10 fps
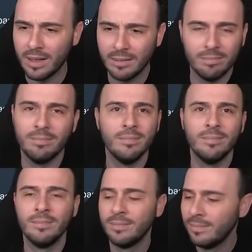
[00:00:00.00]
uh,
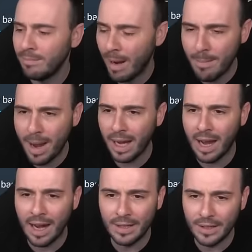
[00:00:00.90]
by
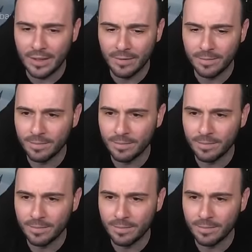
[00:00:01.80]
mankind, you know.